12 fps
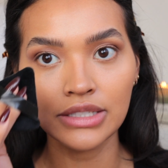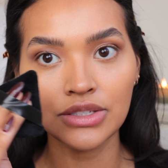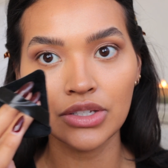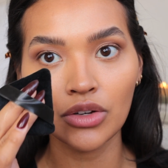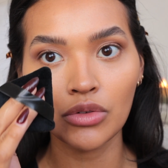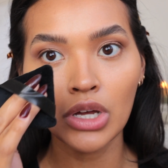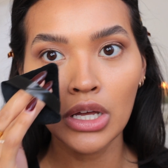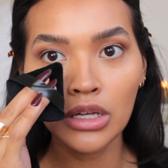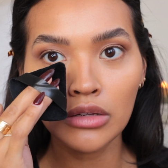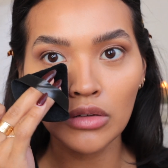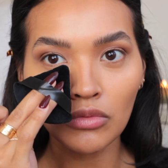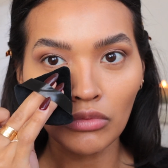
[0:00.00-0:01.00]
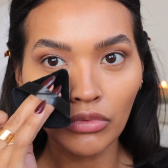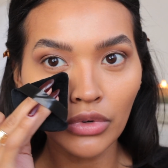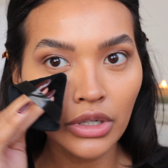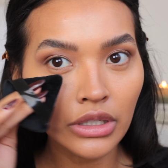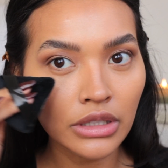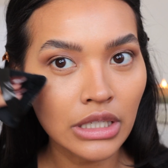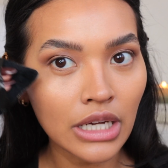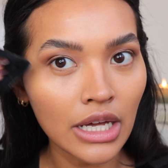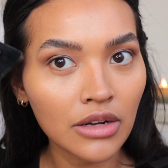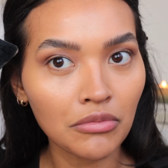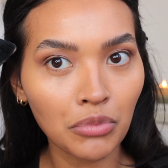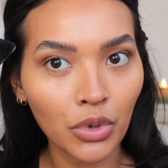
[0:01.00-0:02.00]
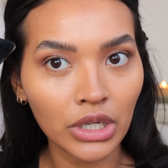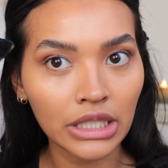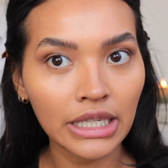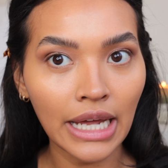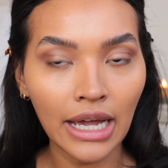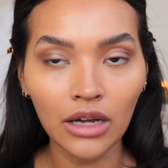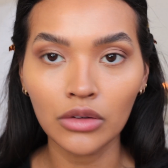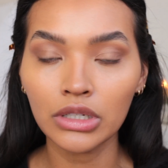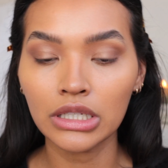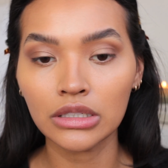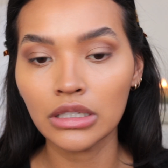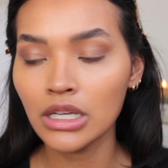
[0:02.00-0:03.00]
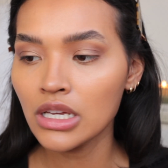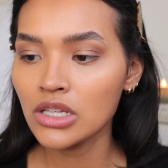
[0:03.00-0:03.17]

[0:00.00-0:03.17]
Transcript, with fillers: so really kind of bring it out and